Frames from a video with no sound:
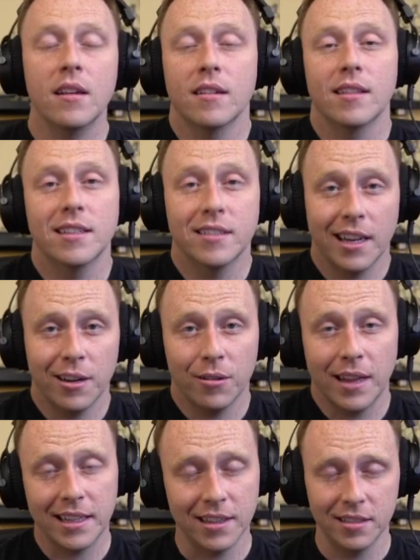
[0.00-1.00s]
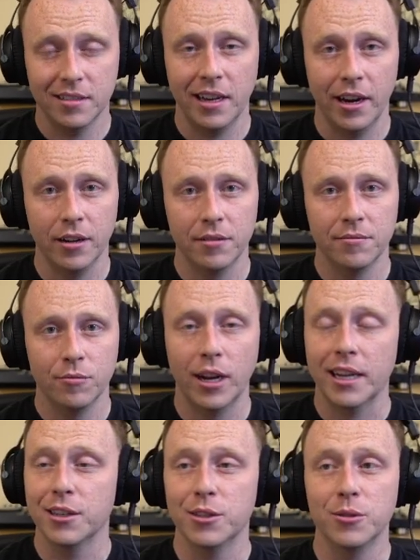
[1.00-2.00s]
Let's say I don't like this snare. What I
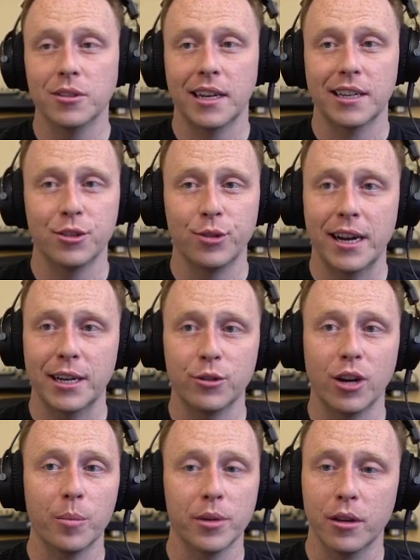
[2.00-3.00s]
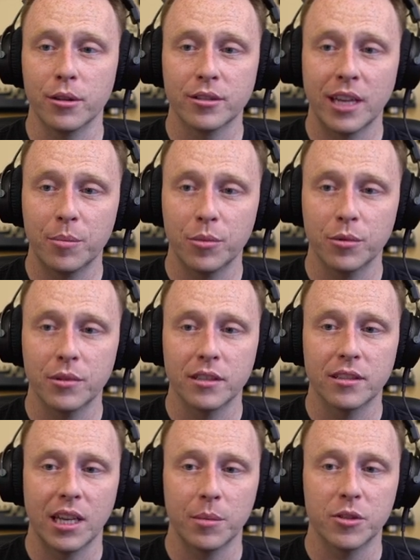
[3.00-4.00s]
can do is I can drag and drop another sample in the
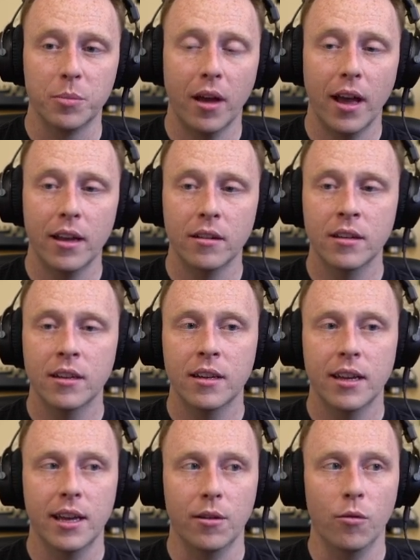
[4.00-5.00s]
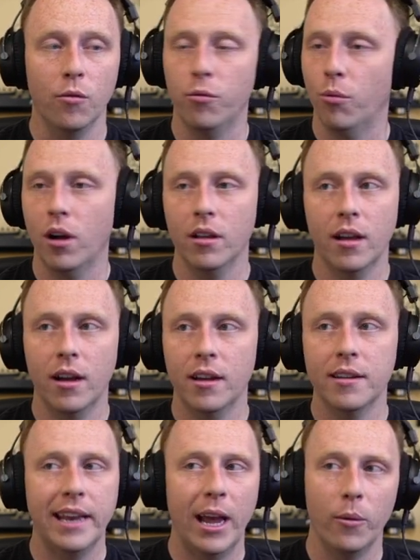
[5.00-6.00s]
same spot, and voila,
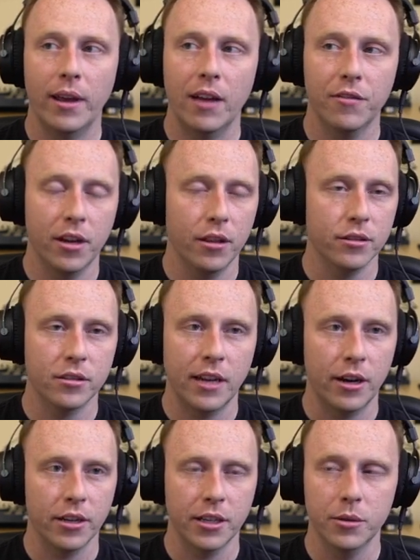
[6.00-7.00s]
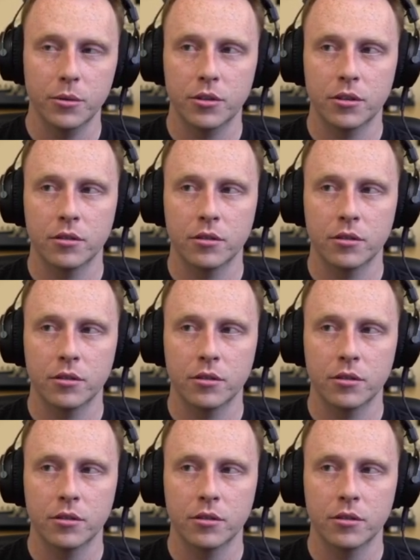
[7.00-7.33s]
now we have another snare to use.